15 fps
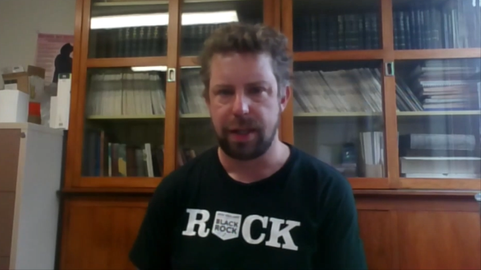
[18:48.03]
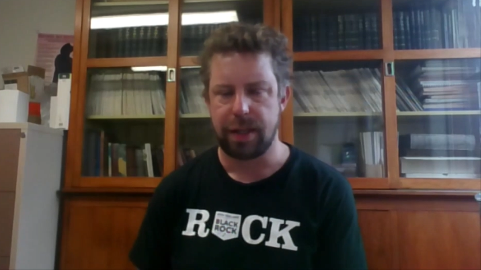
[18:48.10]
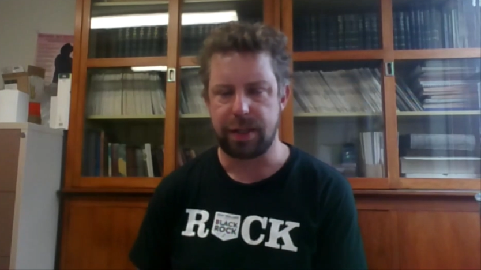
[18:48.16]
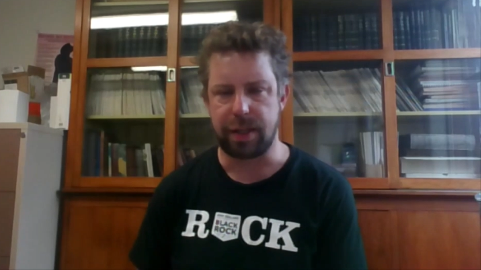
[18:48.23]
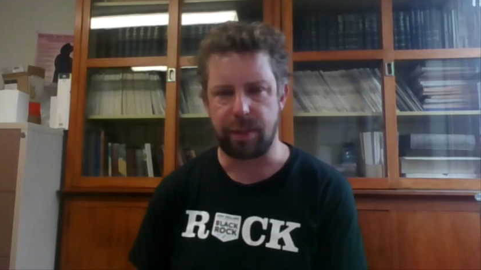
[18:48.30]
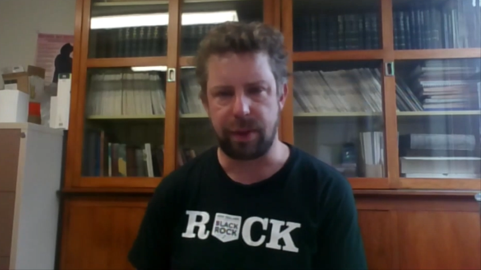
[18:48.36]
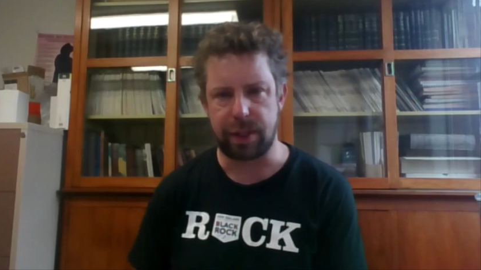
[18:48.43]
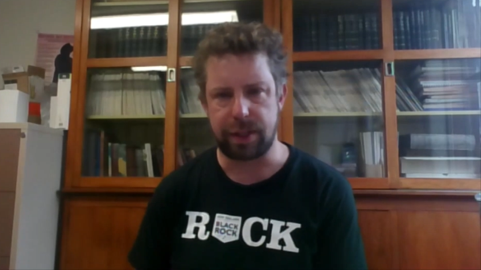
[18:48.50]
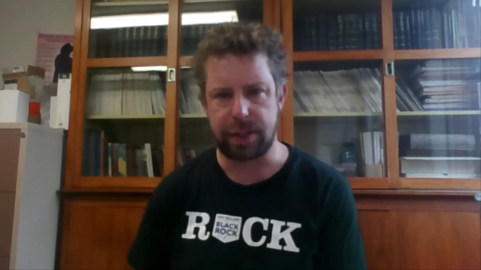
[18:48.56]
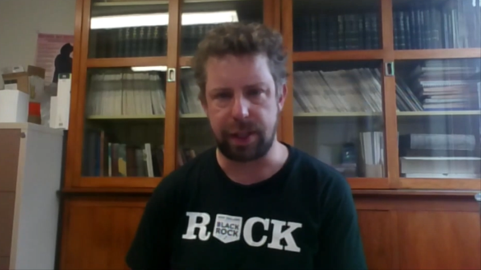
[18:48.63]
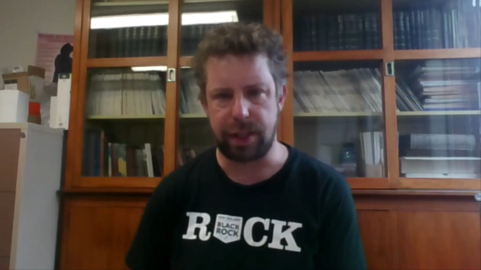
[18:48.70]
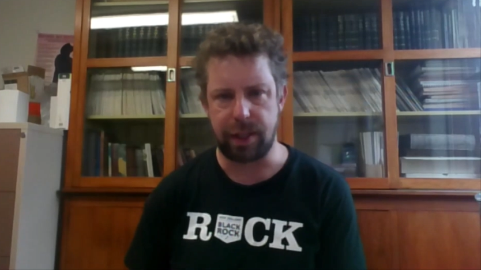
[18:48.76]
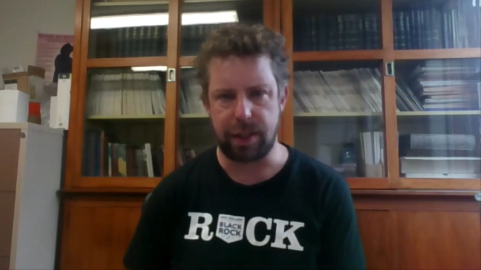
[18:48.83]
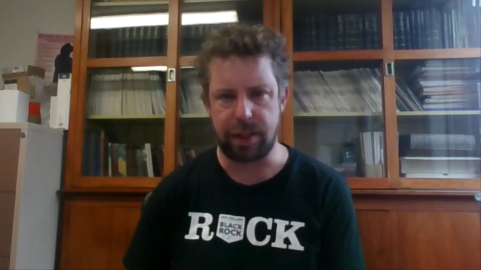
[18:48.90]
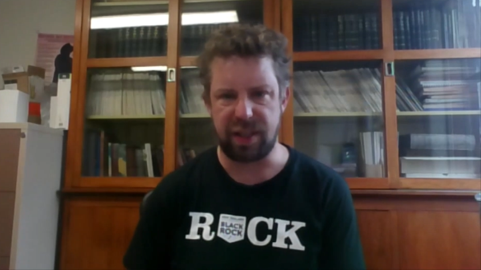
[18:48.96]
similar to
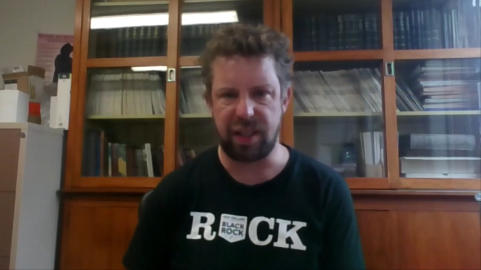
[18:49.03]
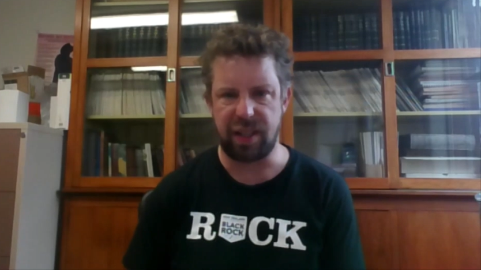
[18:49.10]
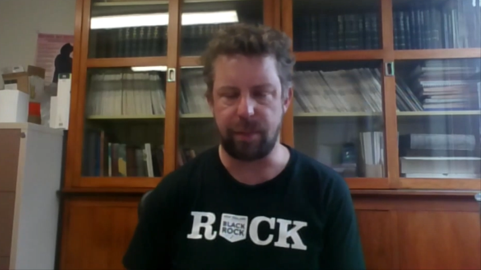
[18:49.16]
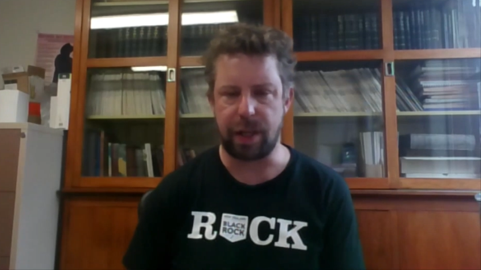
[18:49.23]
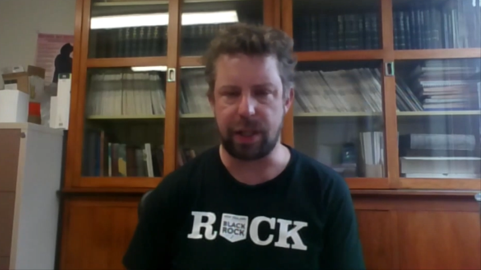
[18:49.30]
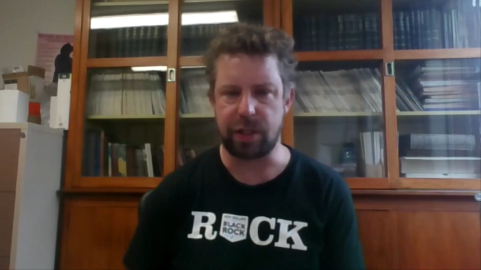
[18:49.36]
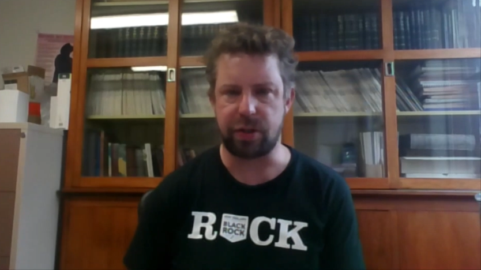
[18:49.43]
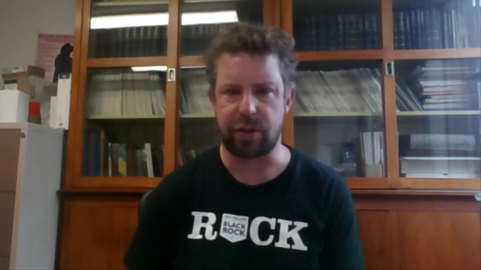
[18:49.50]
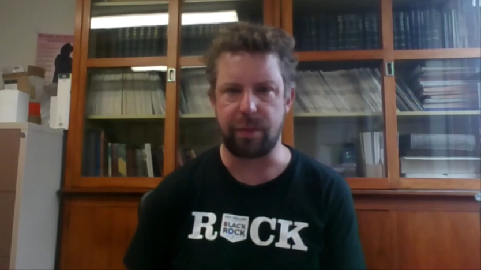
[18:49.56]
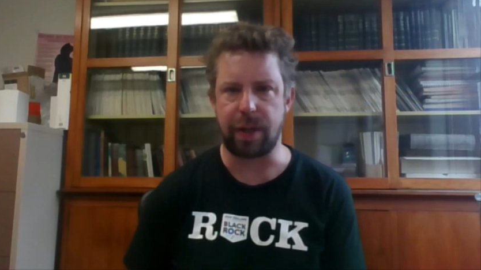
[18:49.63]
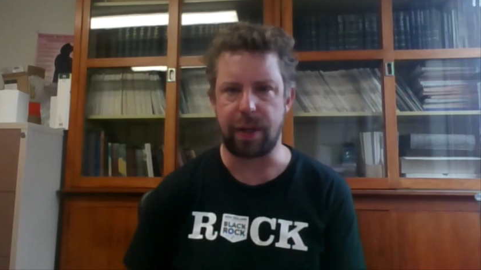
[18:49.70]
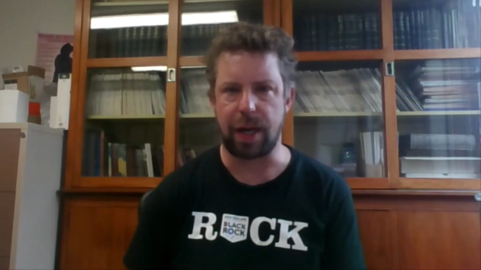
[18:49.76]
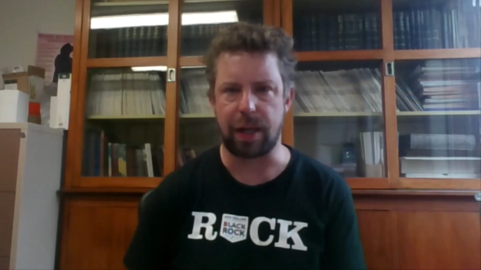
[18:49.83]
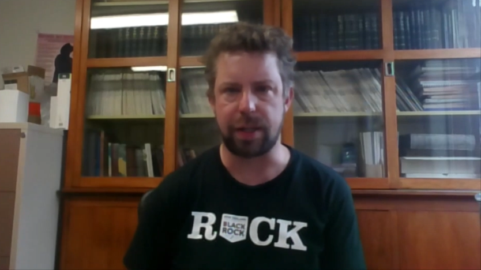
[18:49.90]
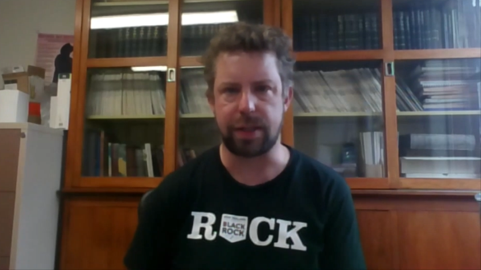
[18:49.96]
your mainstream
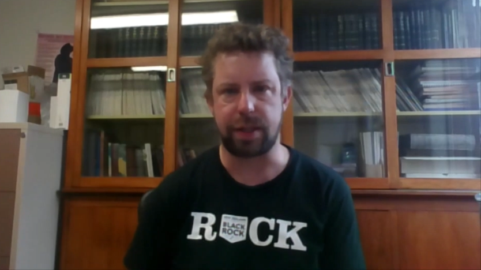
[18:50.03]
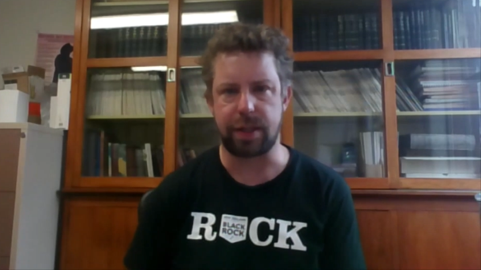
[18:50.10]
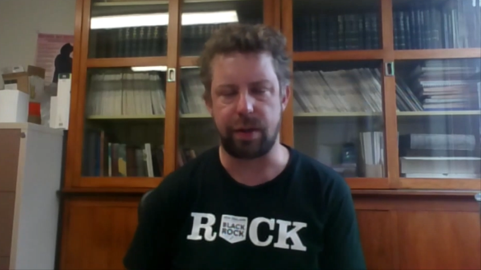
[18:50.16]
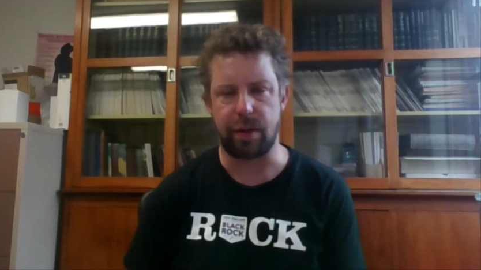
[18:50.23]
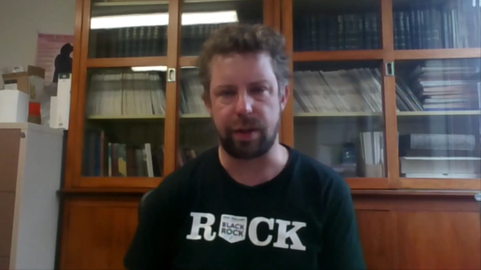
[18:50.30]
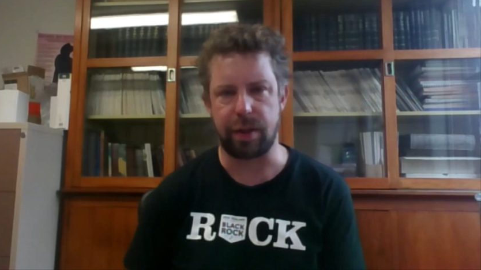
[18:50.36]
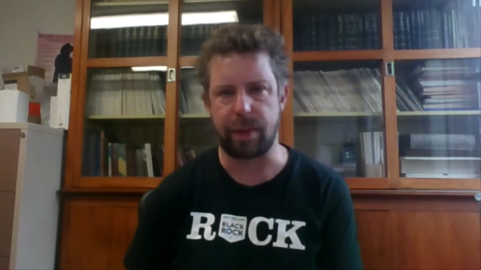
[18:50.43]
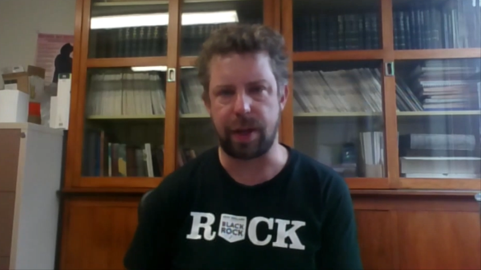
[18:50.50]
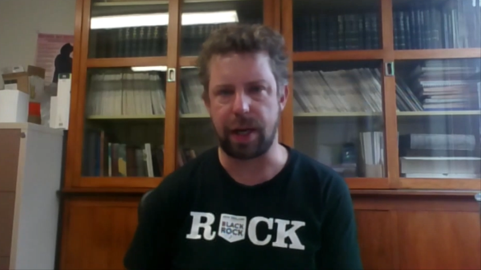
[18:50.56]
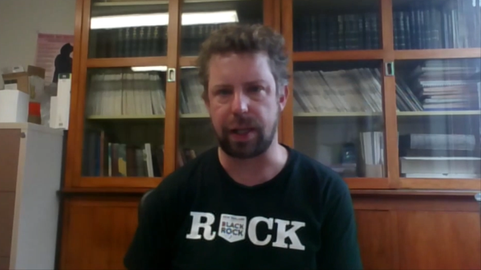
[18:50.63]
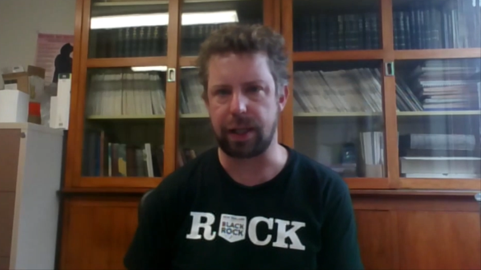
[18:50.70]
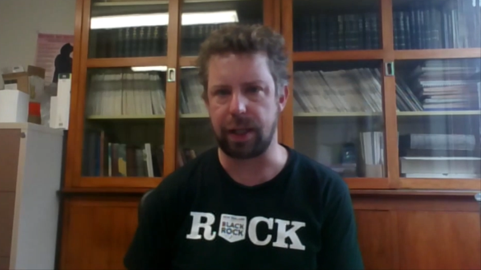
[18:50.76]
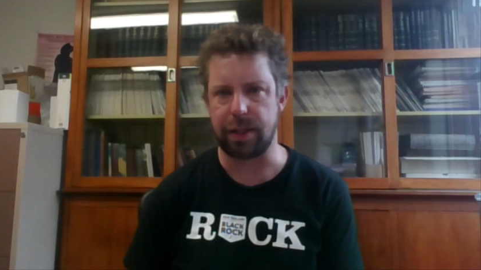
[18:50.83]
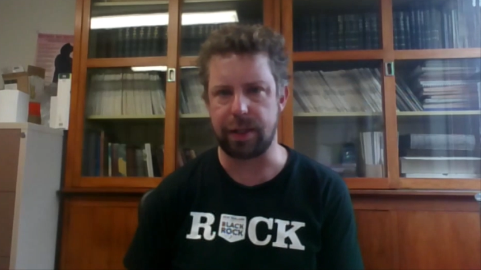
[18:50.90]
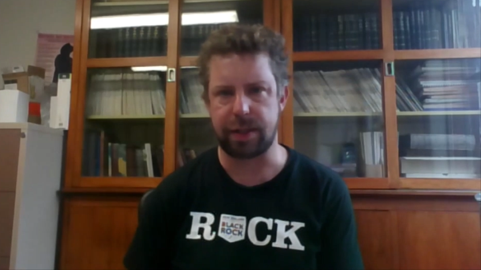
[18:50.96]
lagers that are on the
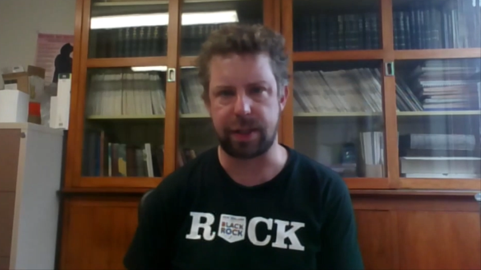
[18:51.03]
market.